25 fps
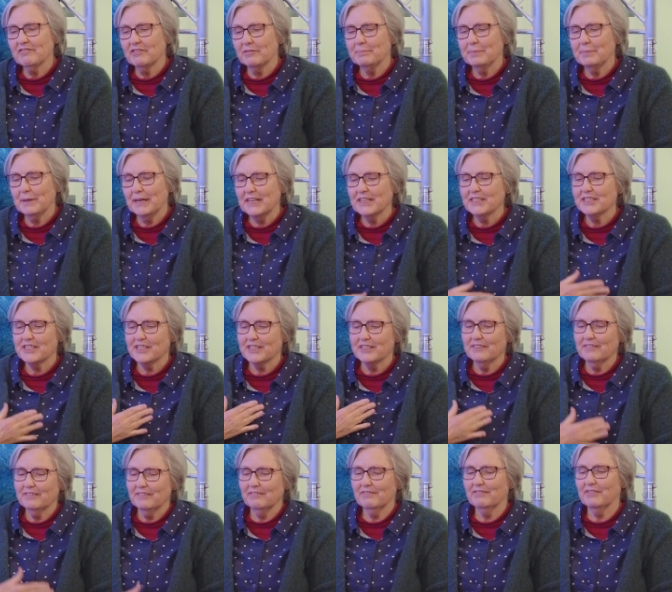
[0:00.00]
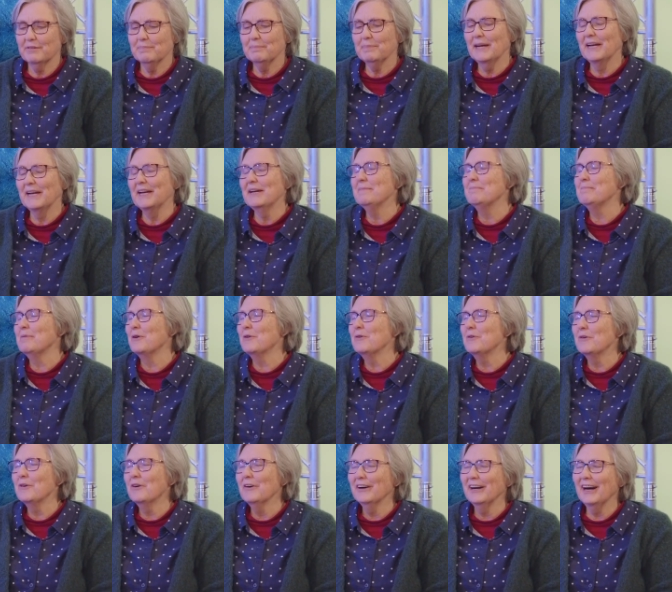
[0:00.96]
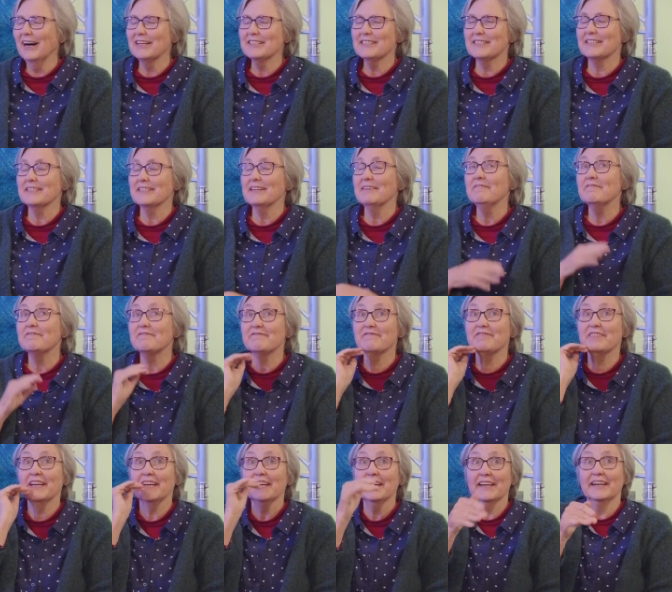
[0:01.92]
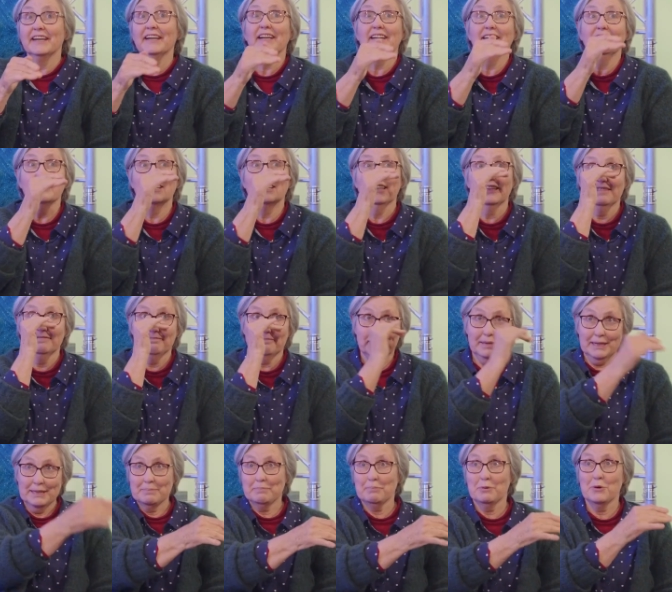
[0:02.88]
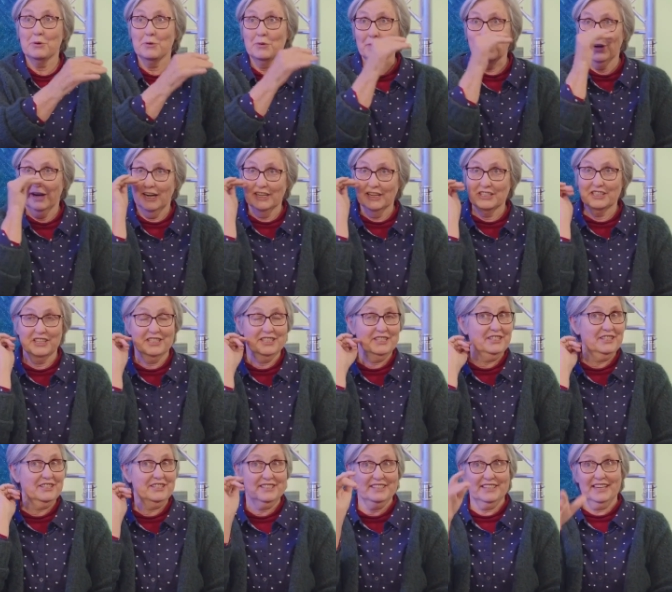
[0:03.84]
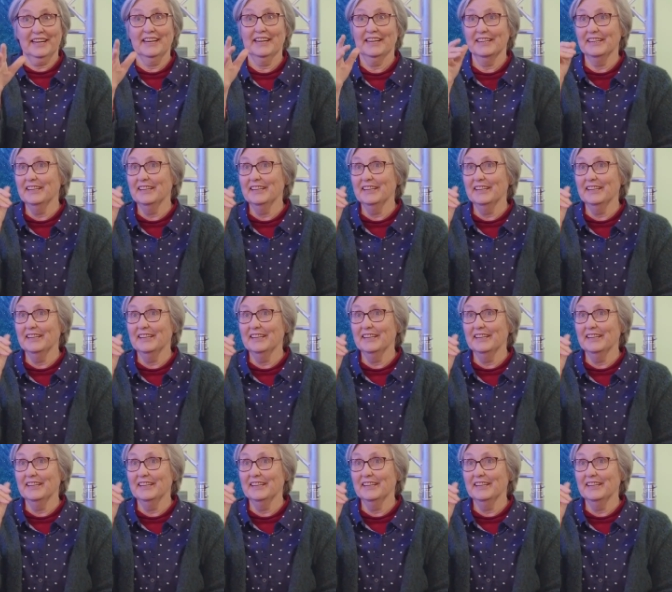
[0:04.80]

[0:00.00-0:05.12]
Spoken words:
a passion for people. I see fear in people. I just see it.